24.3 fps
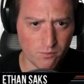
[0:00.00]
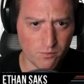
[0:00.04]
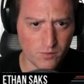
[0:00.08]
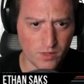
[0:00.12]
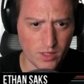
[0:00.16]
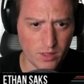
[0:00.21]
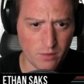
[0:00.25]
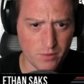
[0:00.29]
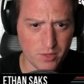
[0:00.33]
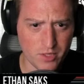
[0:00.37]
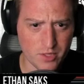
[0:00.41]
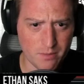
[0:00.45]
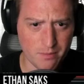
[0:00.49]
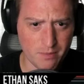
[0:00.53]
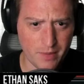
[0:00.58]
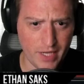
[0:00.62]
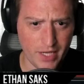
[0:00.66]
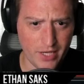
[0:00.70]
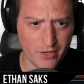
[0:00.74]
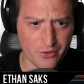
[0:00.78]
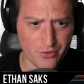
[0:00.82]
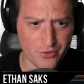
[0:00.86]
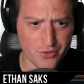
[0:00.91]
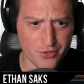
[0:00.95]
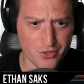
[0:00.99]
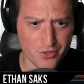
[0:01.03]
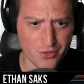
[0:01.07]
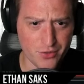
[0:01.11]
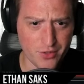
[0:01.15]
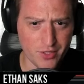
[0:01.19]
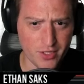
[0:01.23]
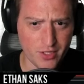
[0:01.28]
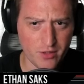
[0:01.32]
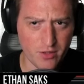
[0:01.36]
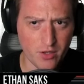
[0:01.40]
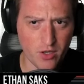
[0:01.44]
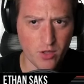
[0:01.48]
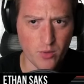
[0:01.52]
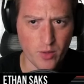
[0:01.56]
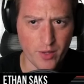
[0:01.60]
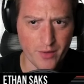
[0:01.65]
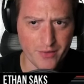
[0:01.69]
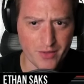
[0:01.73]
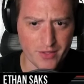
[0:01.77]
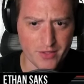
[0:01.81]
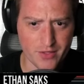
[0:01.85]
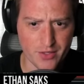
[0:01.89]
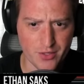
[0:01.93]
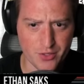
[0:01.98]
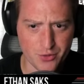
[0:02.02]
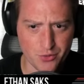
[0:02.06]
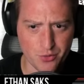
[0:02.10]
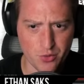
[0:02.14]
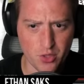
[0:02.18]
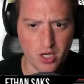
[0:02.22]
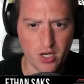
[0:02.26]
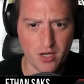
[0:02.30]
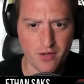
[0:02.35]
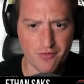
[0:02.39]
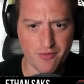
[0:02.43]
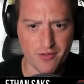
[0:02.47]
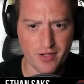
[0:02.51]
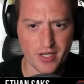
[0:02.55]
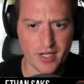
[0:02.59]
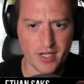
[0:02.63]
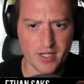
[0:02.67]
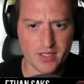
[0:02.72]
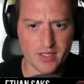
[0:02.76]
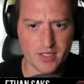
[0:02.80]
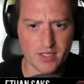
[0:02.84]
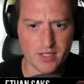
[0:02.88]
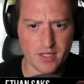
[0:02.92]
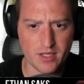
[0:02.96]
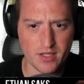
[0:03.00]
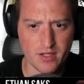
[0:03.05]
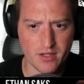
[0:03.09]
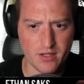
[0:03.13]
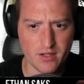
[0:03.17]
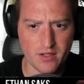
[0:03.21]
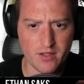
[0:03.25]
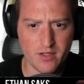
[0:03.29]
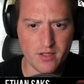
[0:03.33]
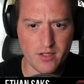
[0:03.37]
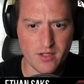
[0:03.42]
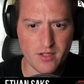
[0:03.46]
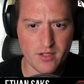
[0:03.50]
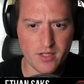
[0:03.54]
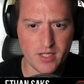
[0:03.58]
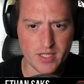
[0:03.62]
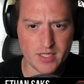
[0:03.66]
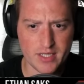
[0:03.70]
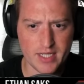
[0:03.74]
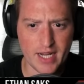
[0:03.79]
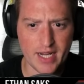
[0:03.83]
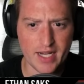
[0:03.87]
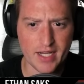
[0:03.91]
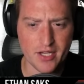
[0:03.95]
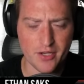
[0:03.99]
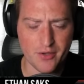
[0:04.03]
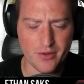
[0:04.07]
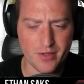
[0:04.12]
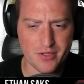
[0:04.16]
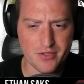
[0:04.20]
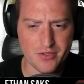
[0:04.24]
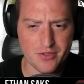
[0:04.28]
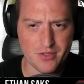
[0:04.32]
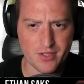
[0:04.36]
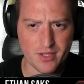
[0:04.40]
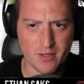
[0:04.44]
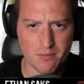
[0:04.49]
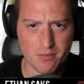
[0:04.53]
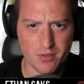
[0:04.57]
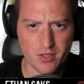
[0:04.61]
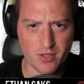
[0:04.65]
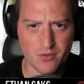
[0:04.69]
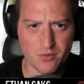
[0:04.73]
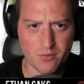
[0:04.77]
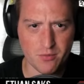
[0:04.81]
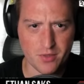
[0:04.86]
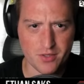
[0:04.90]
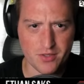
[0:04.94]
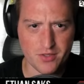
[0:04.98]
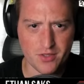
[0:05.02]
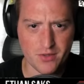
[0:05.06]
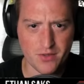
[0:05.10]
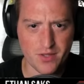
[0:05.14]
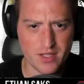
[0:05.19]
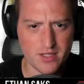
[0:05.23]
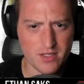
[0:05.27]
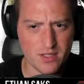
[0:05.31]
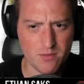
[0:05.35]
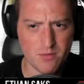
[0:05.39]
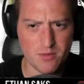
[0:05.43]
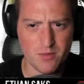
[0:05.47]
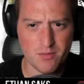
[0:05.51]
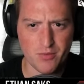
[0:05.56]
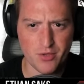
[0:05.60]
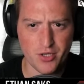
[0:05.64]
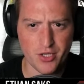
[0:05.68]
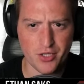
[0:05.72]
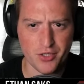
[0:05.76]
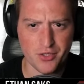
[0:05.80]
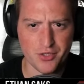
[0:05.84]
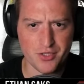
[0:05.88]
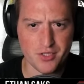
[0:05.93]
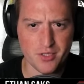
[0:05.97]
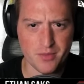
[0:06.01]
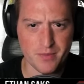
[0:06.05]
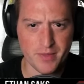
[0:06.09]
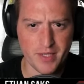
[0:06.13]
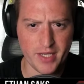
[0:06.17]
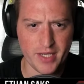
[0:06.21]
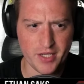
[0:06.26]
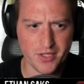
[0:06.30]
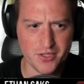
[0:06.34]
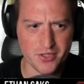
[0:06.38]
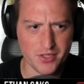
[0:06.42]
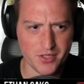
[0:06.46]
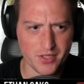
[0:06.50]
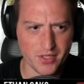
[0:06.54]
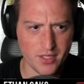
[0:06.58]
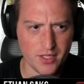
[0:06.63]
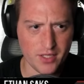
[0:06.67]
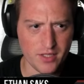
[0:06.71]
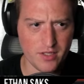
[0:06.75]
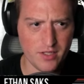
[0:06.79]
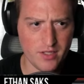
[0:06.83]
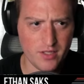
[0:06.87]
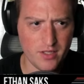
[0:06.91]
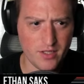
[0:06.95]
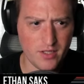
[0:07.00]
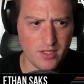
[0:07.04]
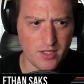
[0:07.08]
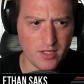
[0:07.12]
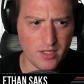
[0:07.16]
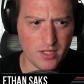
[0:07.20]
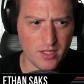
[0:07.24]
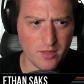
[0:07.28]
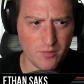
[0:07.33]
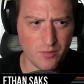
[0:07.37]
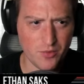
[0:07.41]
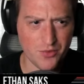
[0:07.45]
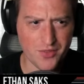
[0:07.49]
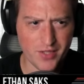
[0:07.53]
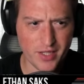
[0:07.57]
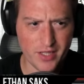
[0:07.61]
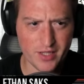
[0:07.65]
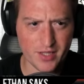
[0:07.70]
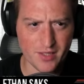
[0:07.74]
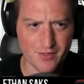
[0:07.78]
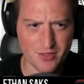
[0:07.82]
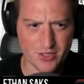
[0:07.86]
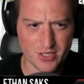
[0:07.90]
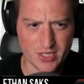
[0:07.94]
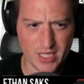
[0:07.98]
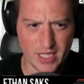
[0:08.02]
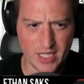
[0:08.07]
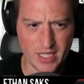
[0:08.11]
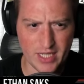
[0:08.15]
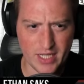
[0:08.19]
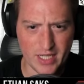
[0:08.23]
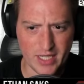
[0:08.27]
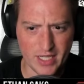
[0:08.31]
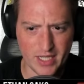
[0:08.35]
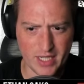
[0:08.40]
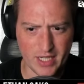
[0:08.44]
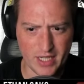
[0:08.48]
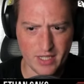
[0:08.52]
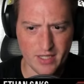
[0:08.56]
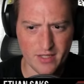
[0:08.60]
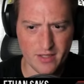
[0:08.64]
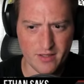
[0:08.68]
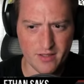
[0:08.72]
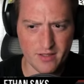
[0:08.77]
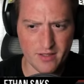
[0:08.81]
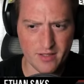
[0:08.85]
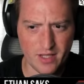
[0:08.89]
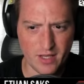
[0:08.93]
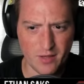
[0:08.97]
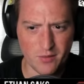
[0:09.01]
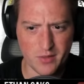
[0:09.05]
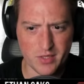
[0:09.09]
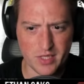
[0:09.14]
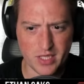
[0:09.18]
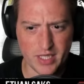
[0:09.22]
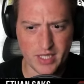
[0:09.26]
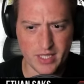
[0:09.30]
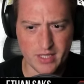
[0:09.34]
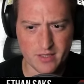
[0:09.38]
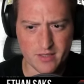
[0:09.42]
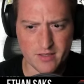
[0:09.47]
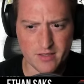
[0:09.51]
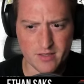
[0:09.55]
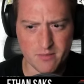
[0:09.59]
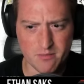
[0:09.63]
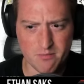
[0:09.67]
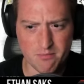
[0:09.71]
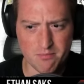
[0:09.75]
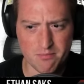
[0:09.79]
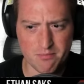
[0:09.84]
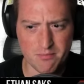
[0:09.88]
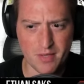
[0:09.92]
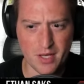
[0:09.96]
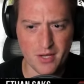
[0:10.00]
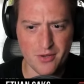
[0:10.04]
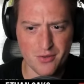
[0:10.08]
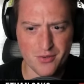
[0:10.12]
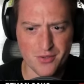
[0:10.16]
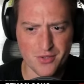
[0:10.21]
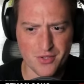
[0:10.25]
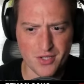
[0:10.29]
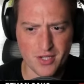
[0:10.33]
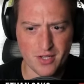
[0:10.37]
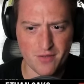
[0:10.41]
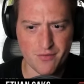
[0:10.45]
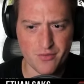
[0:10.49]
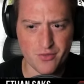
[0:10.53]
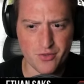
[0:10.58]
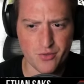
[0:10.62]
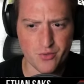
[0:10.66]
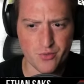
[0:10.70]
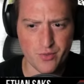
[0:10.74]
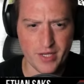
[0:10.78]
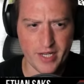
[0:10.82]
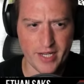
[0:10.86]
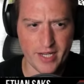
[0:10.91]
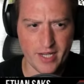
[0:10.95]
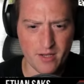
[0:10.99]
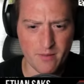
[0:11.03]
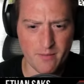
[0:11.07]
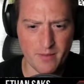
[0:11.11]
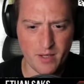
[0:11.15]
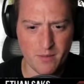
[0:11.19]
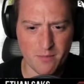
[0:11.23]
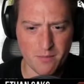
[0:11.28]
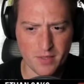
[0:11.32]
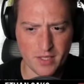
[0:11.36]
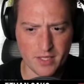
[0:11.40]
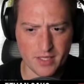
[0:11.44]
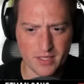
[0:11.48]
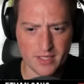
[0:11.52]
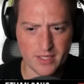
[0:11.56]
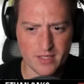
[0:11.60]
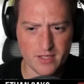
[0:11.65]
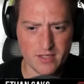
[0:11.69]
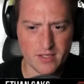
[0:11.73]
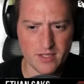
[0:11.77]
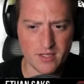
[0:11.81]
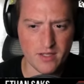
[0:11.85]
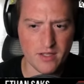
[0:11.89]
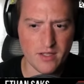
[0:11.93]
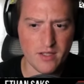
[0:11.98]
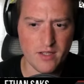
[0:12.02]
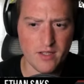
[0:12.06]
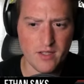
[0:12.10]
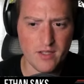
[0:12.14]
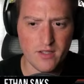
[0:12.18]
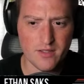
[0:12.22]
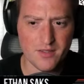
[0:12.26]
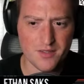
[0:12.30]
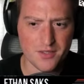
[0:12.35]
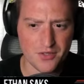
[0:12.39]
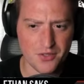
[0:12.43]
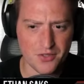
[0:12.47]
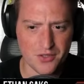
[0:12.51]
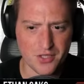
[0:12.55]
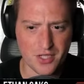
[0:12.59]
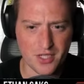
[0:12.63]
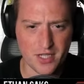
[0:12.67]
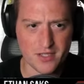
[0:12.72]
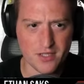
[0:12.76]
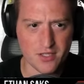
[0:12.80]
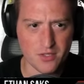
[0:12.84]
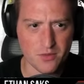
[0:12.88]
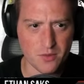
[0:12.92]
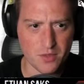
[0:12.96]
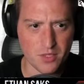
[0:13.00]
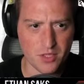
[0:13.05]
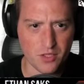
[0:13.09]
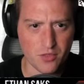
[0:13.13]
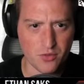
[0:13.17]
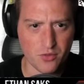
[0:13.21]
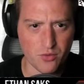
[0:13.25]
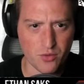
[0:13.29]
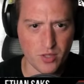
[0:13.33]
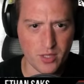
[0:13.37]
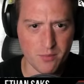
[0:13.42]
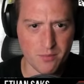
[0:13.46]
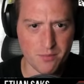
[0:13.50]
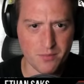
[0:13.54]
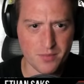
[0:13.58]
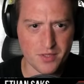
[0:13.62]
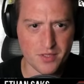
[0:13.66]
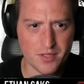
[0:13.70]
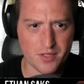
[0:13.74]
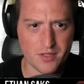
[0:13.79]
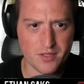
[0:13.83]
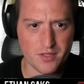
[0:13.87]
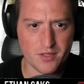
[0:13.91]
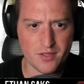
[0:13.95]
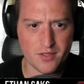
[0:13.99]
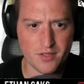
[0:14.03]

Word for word: And what's Painter's Studio? Oh, right, that's the draw effect, and then attacking creatures get plus one plus so. Oh. That seems pretty good to me, actually. Um, we'll take liver dye. Die. I would like some better stuff to reanimate, but at least it synergizes with the Crypt